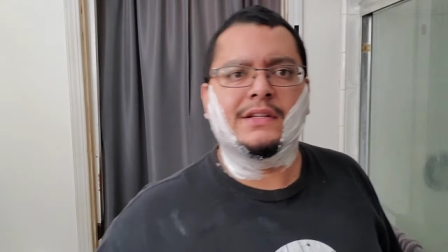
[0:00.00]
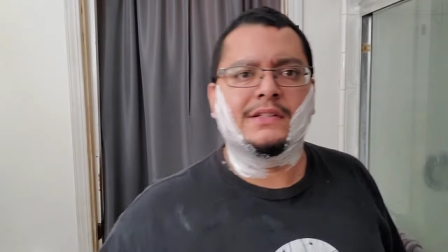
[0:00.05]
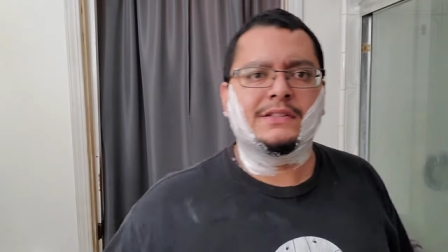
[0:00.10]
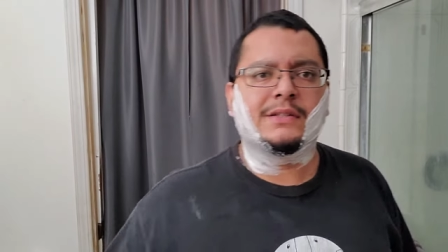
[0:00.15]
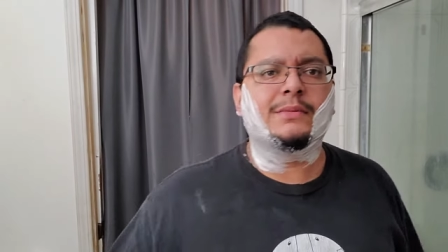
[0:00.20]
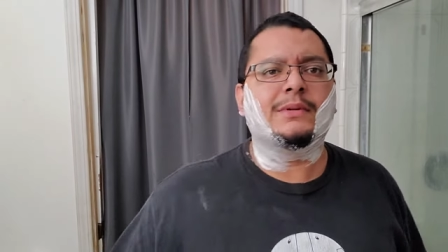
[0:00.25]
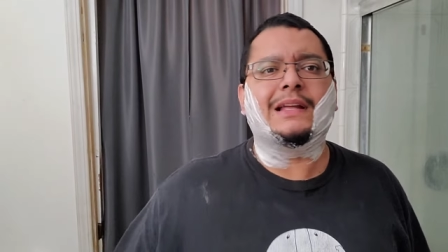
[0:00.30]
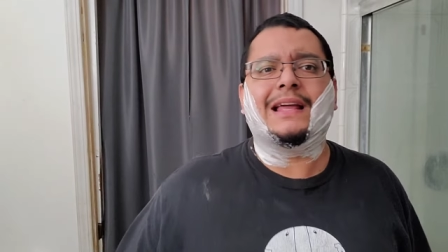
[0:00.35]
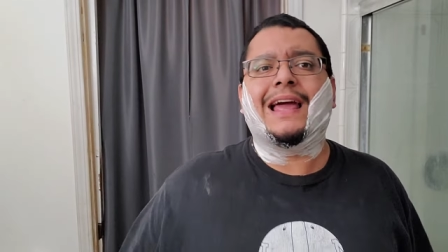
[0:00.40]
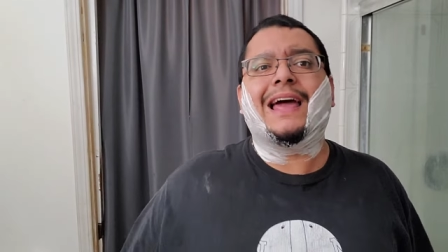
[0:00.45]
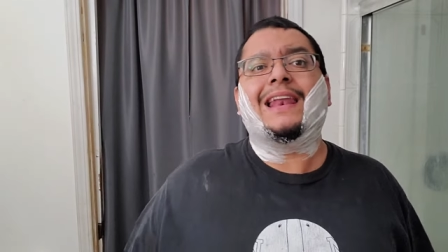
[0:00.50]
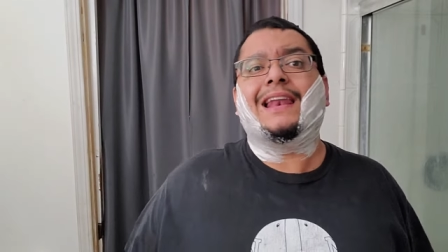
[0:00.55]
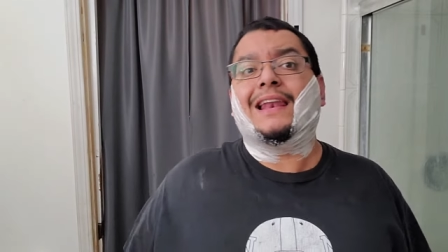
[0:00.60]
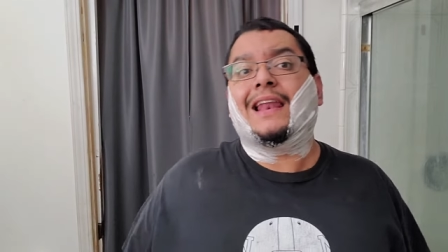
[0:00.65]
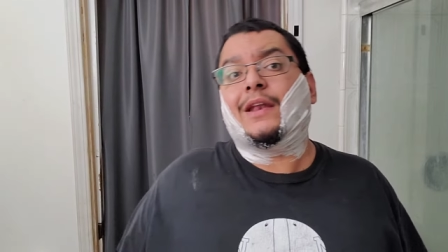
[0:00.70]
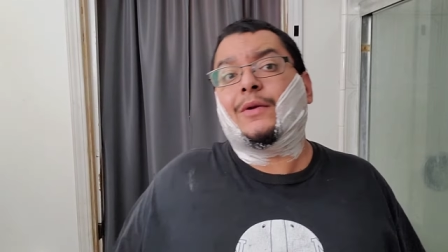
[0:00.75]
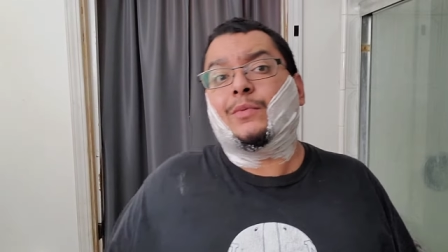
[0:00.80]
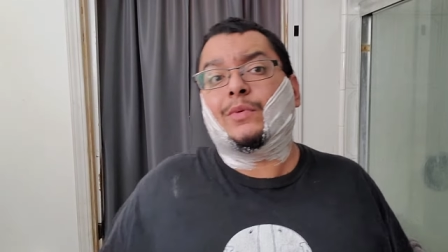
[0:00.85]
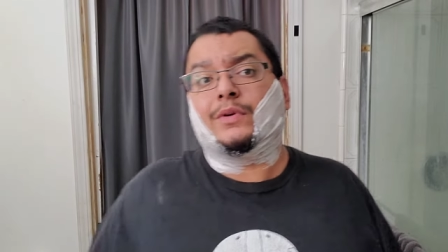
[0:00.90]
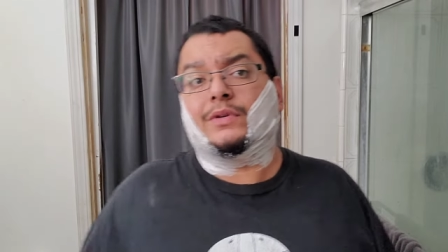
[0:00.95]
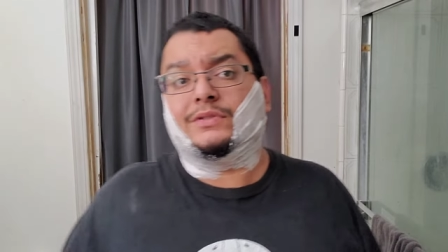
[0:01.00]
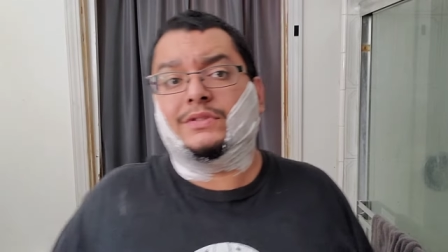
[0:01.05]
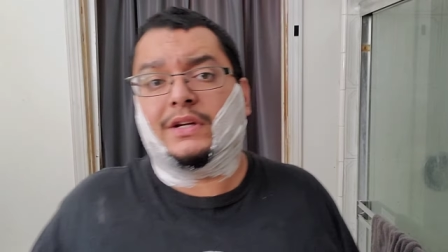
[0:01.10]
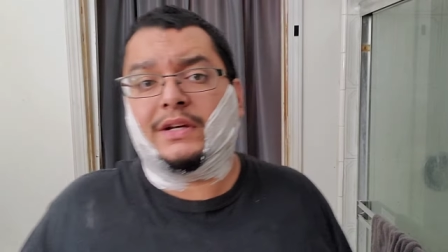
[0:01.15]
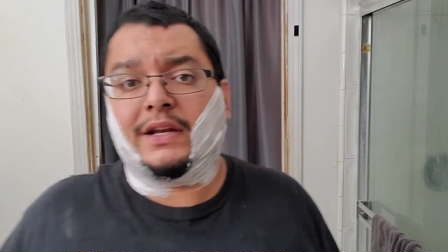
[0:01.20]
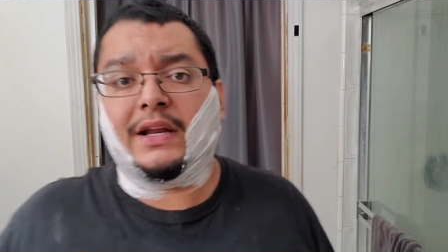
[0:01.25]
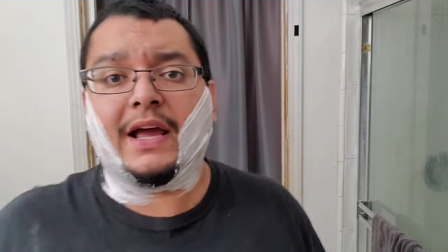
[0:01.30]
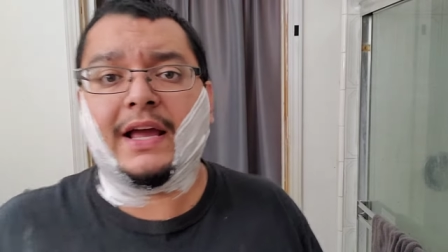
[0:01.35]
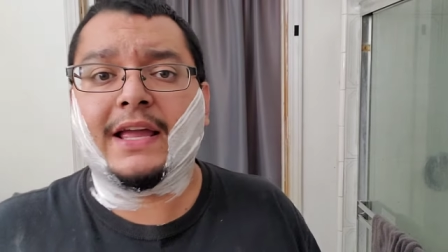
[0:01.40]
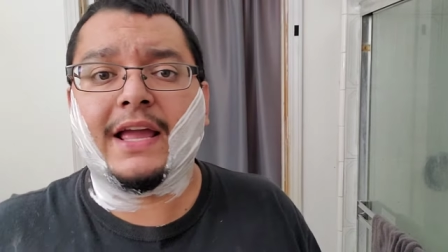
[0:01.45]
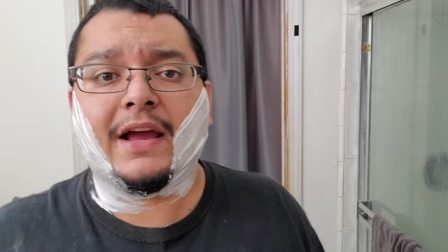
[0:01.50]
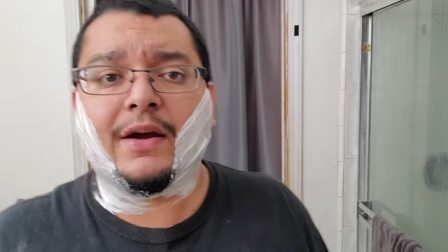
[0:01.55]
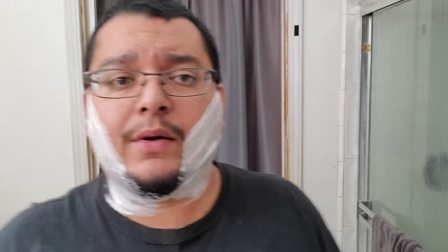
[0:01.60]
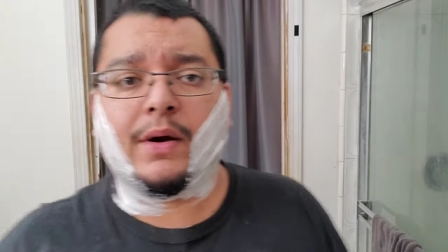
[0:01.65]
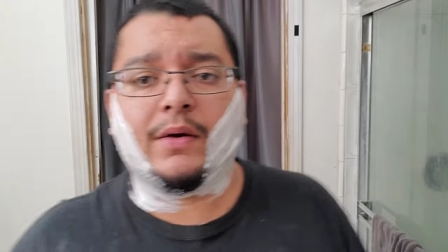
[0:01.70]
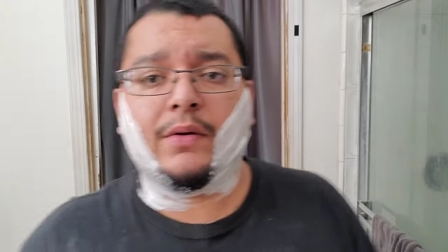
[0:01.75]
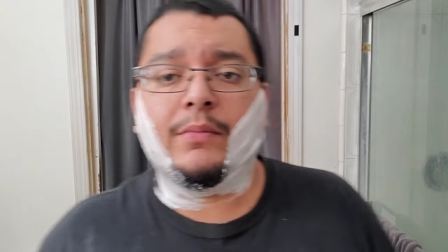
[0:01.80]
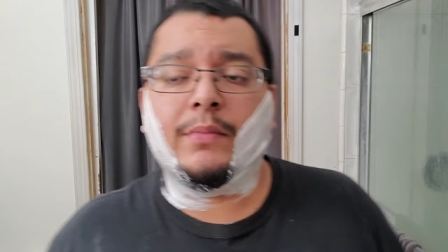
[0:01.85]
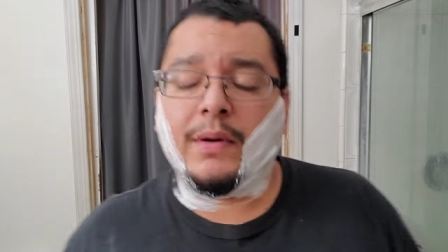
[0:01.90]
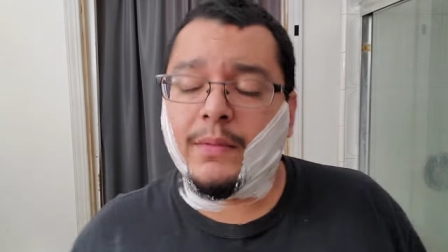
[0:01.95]
So it had a lot of words on it. I can't
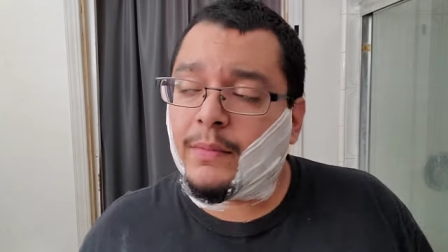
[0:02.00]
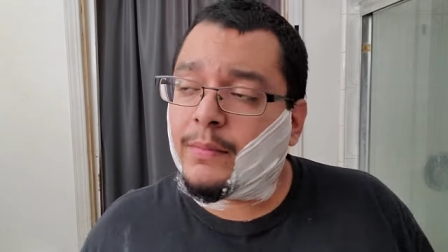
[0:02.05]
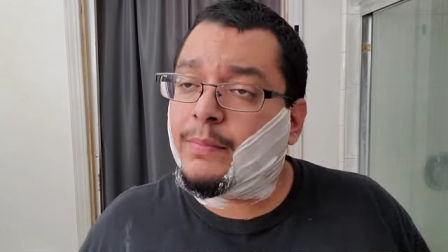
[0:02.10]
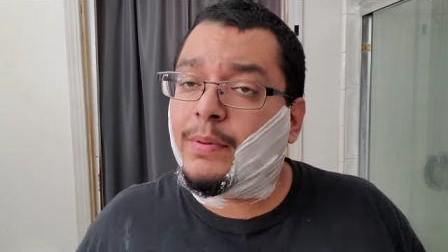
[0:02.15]
quite remember,